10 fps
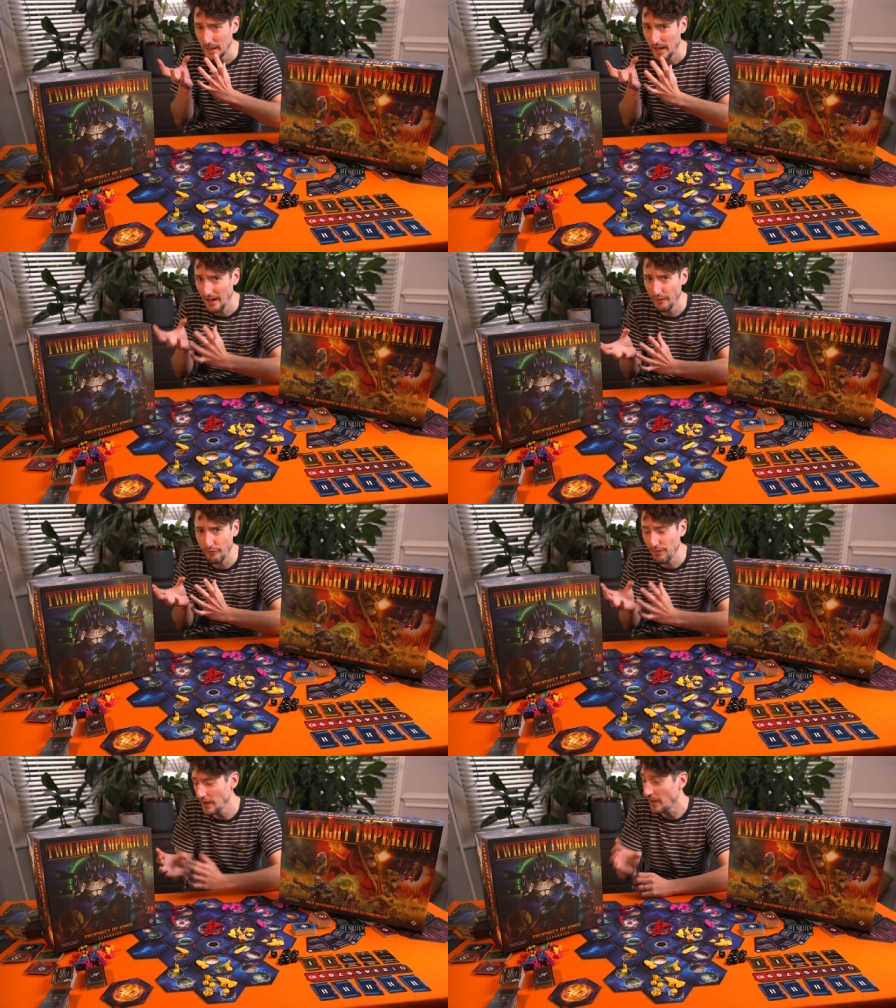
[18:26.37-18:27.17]
aren't
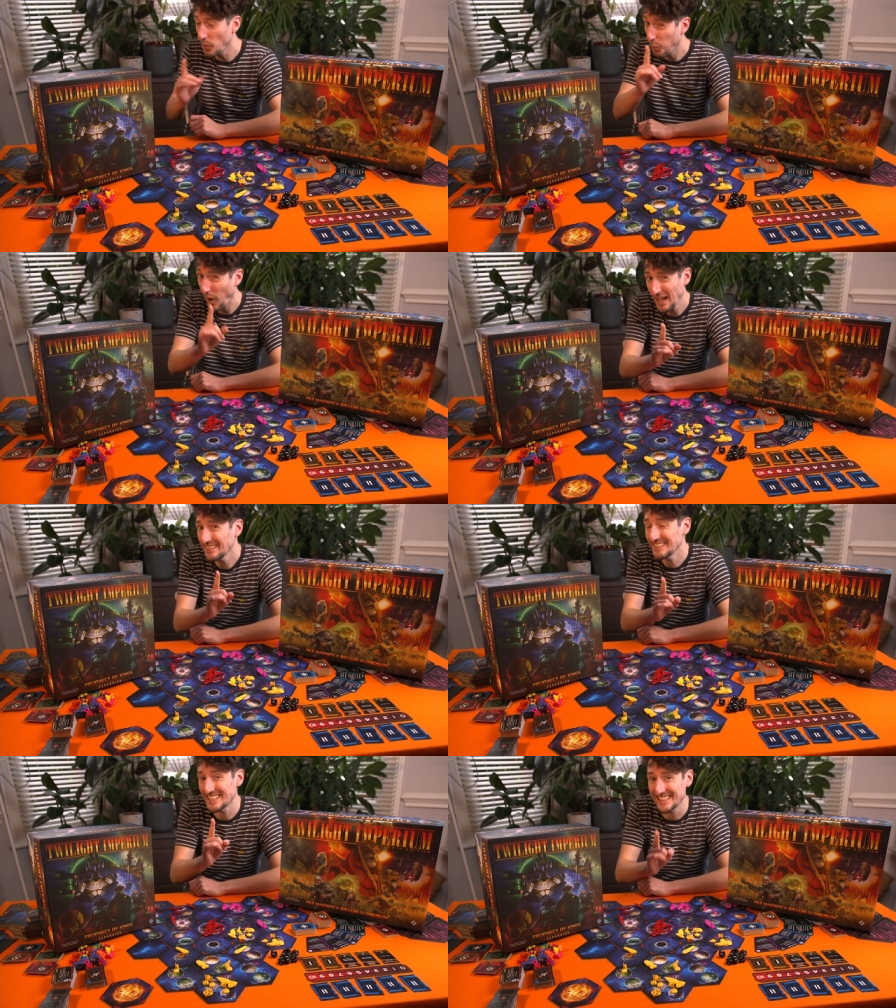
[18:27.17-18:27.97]
fun. And the
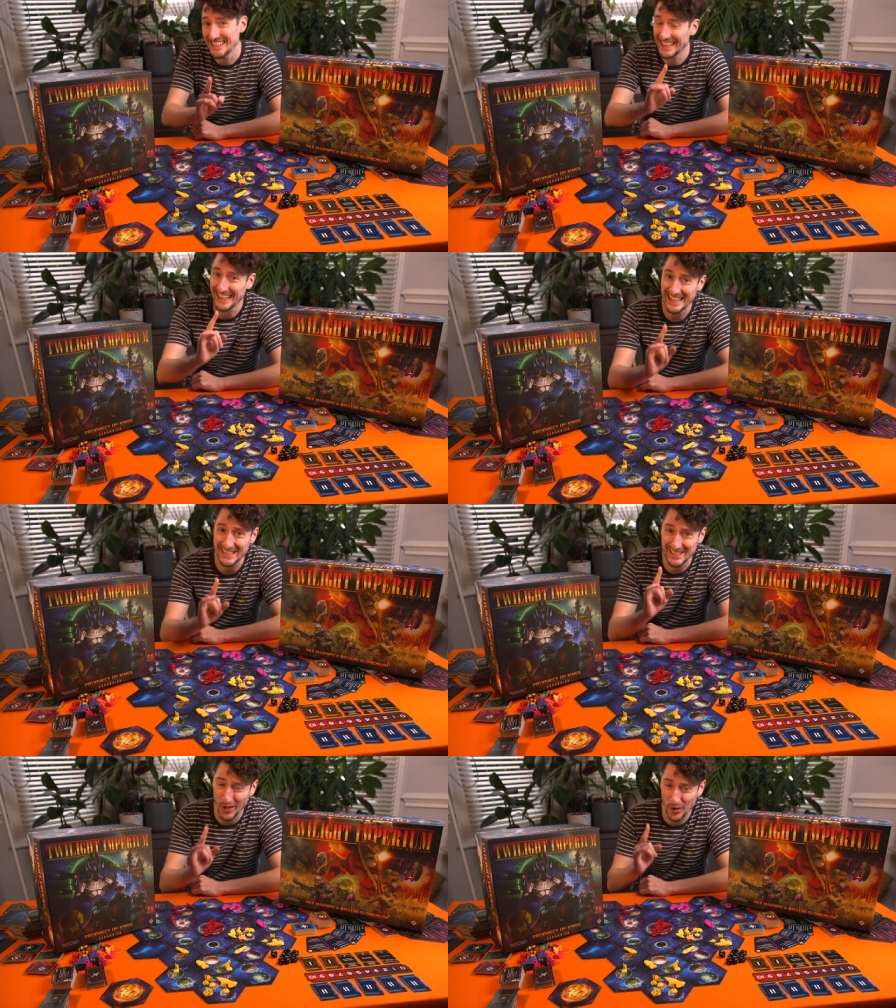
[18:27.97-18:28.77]
wildness thing
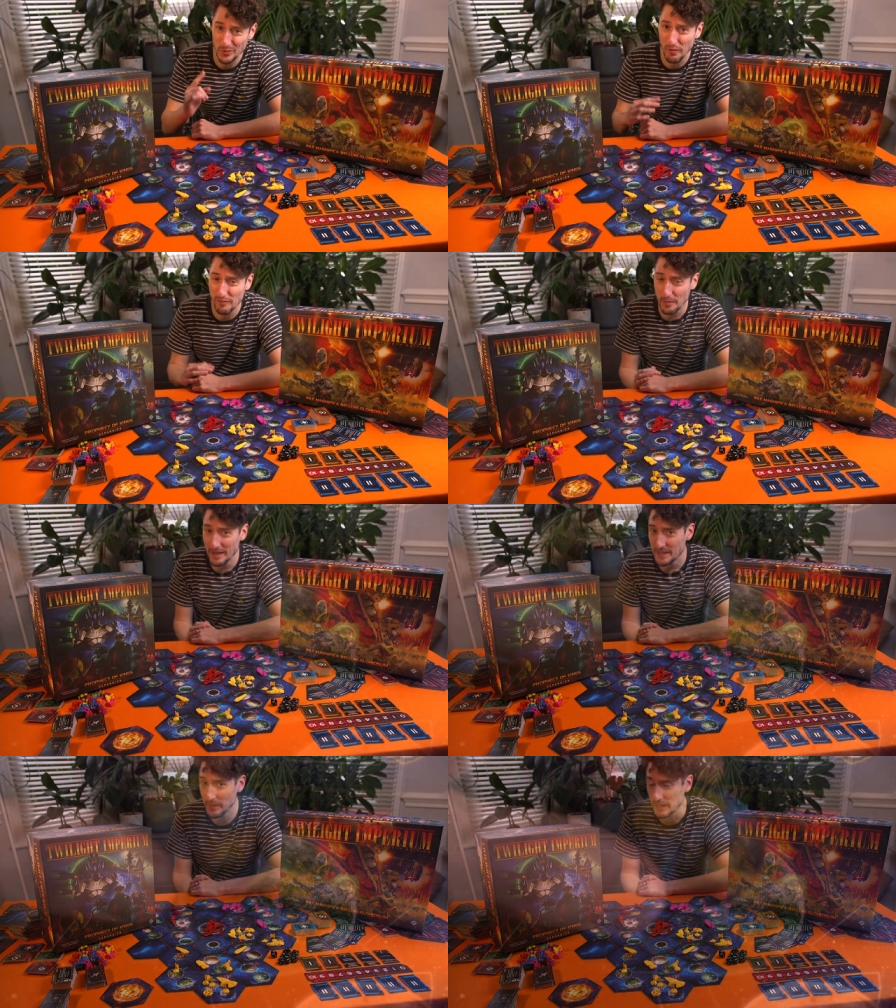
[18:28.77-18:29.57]
is an odd one for me to be